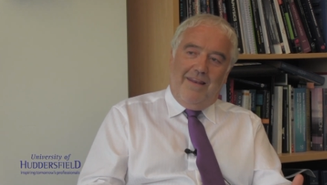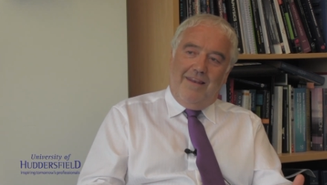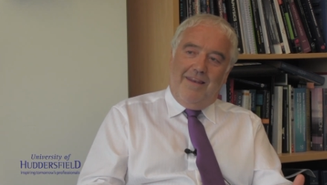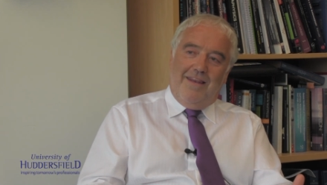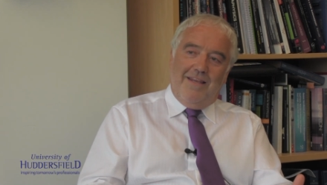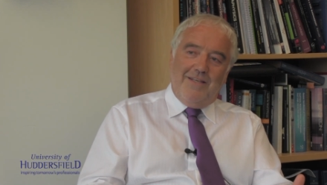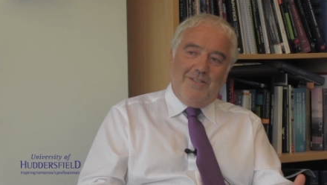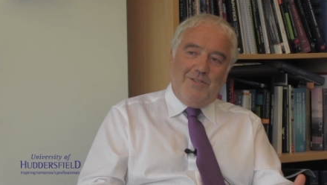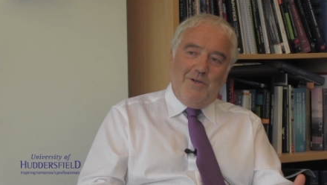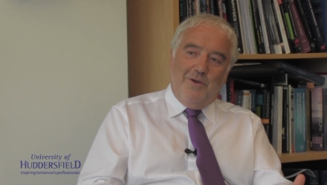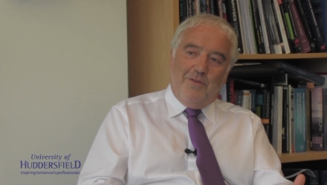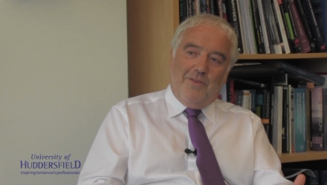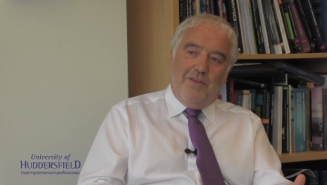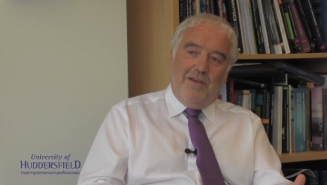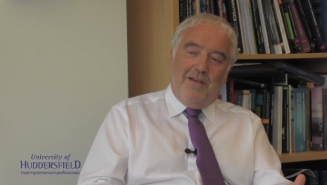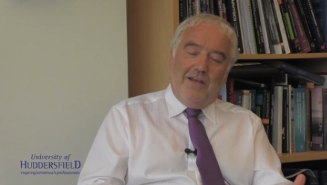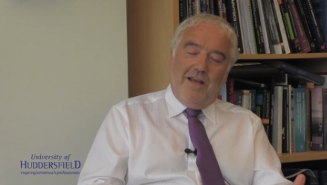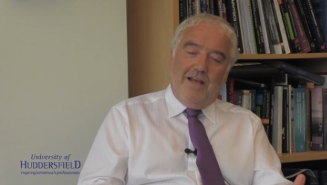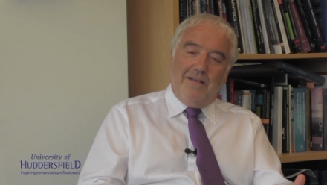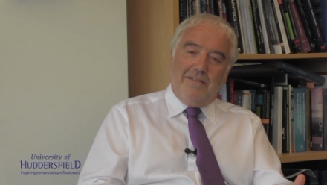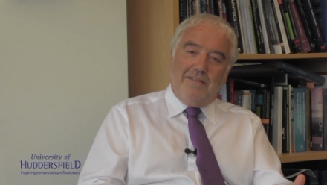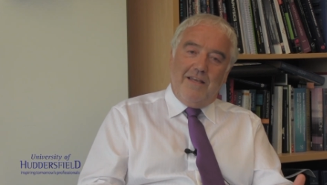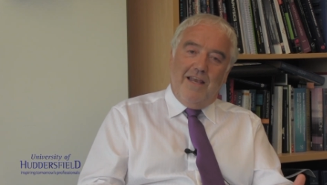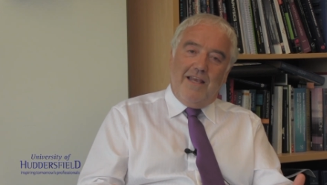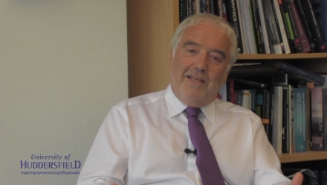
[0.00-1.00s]
There's nothing
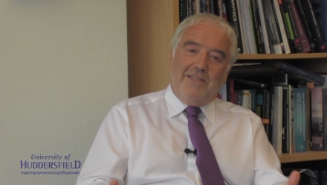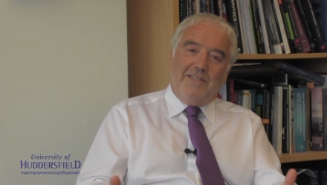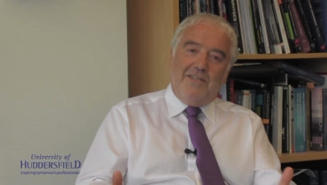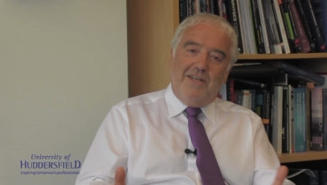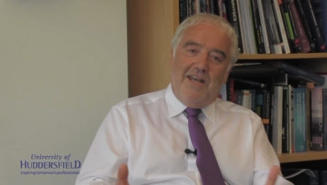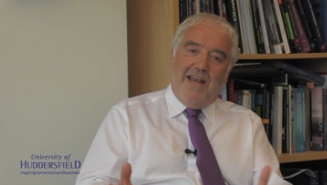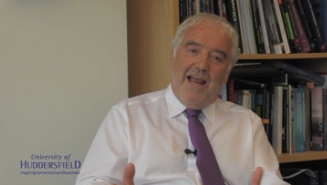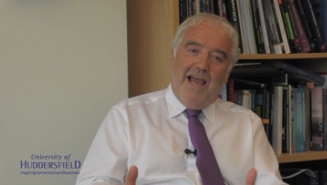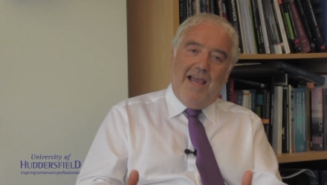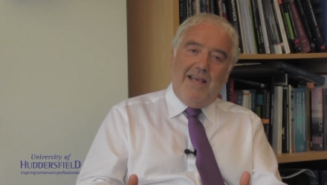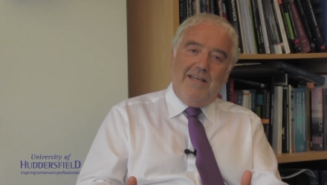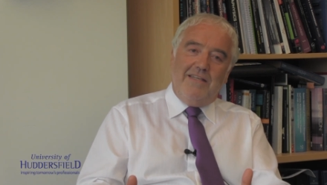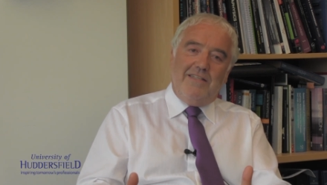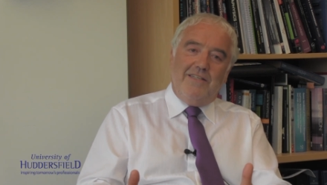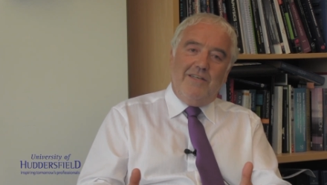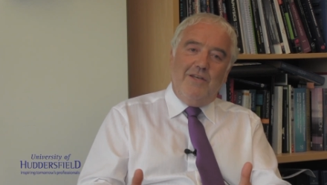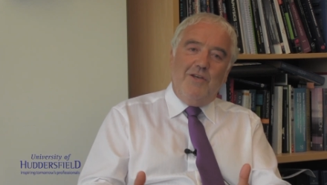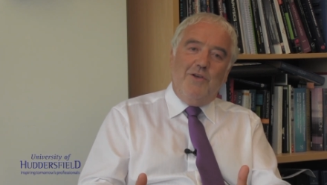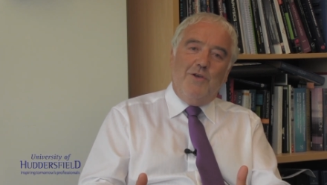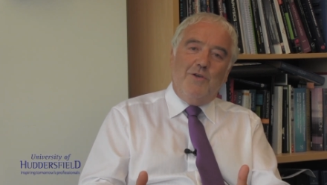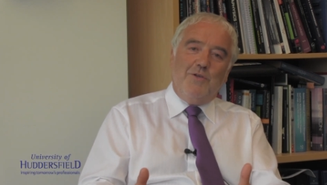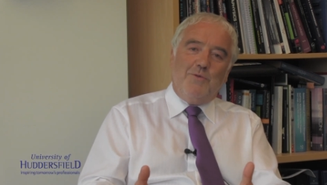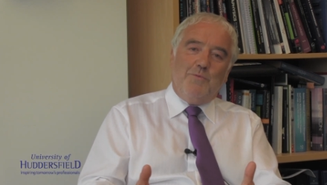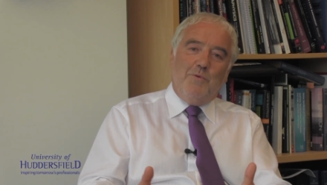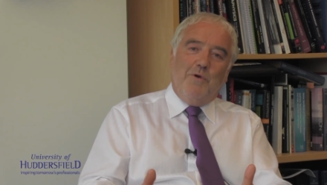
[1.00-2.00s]
nicer. It's nice to
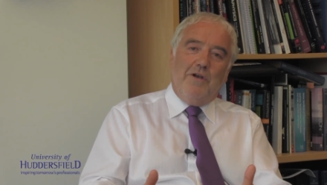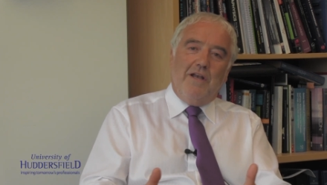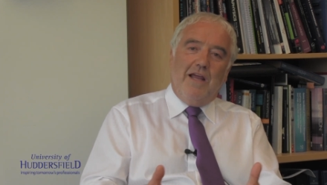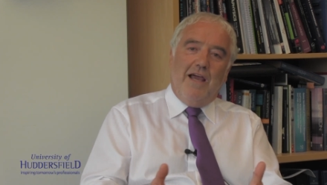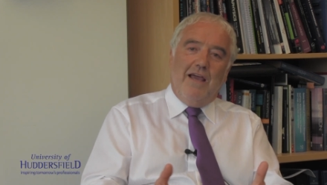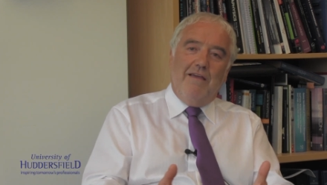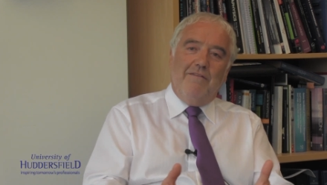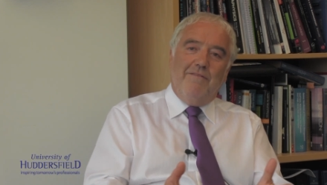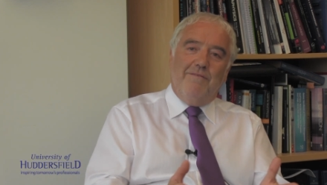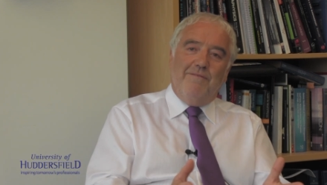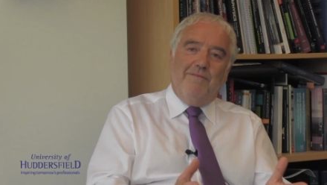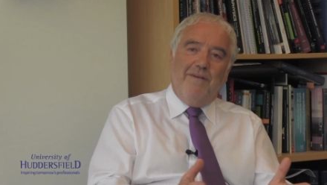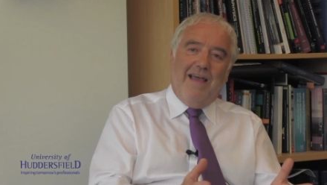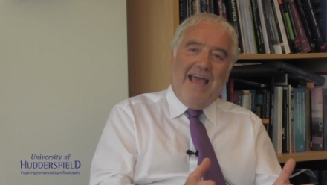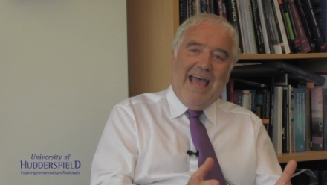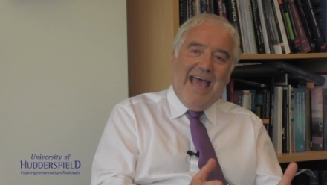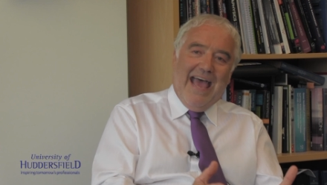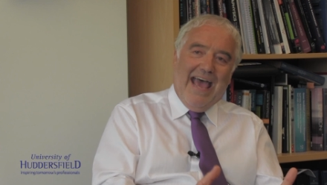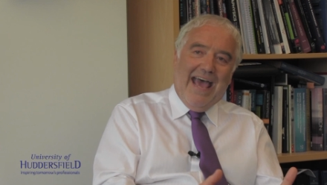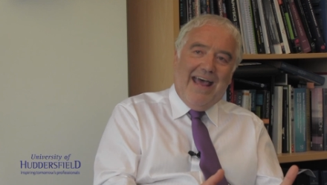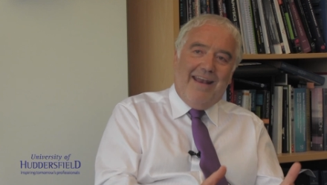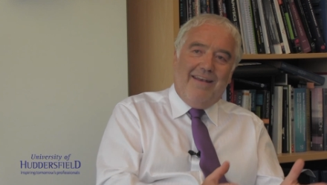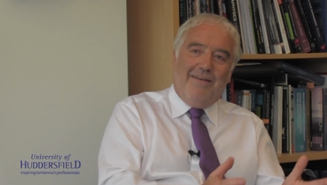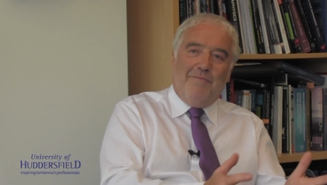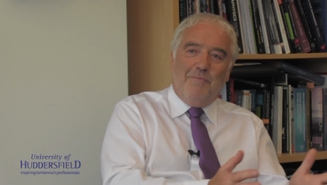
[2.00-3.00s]
use what I've
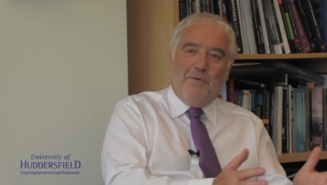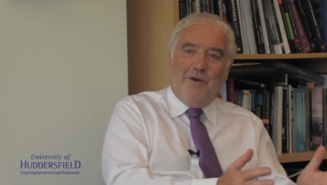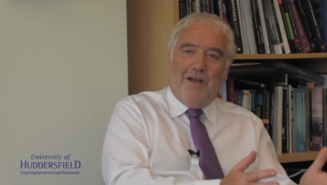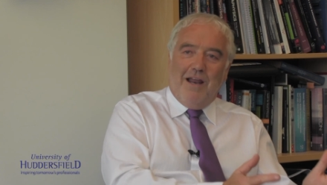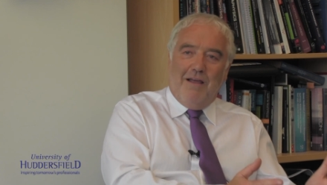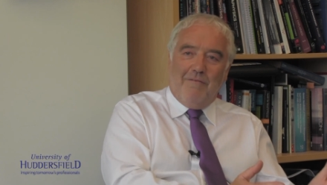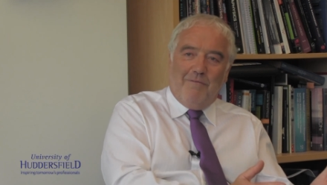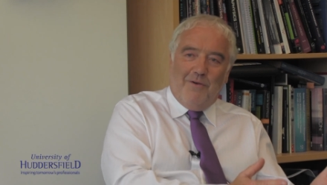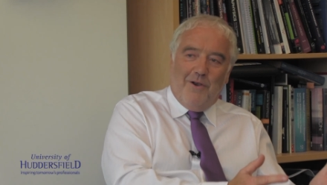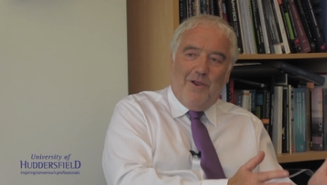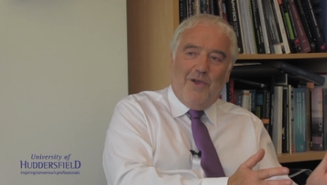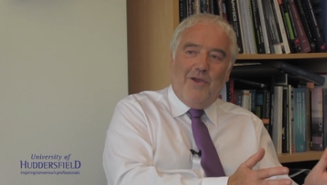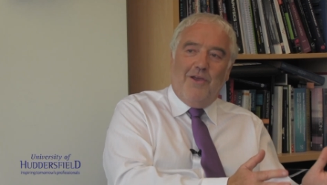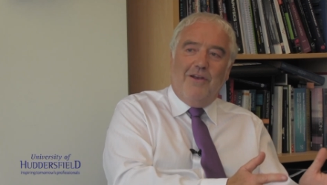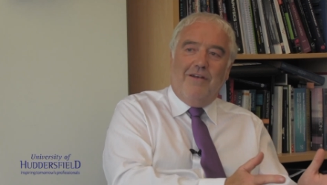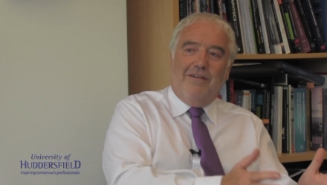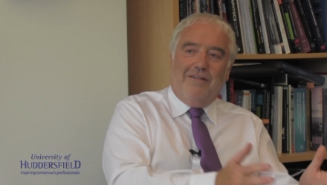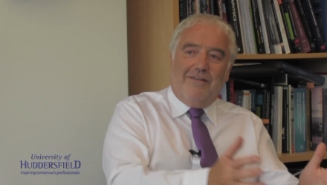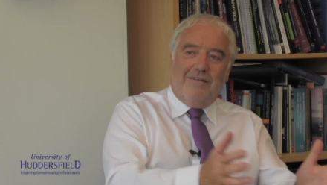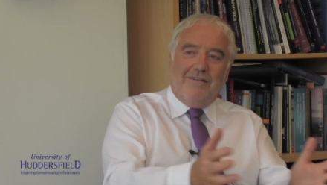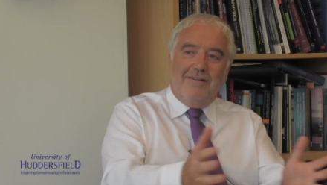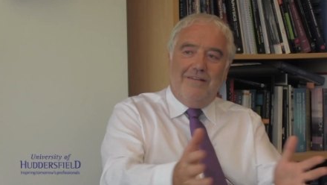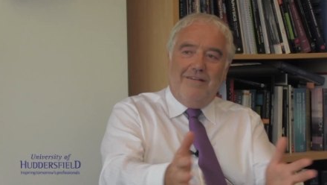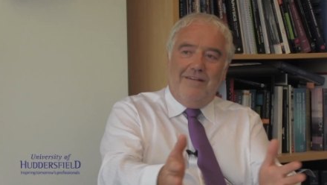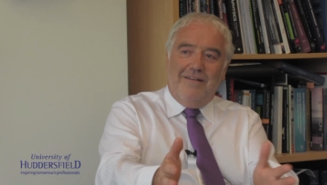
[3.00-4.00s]
had, what I've
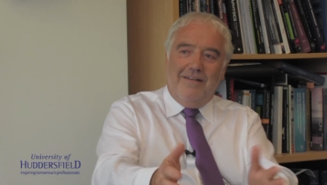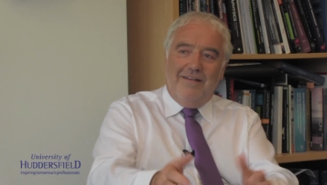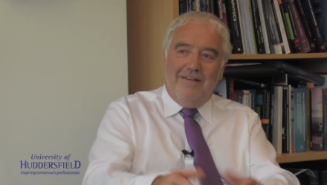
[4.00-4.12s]
learnt,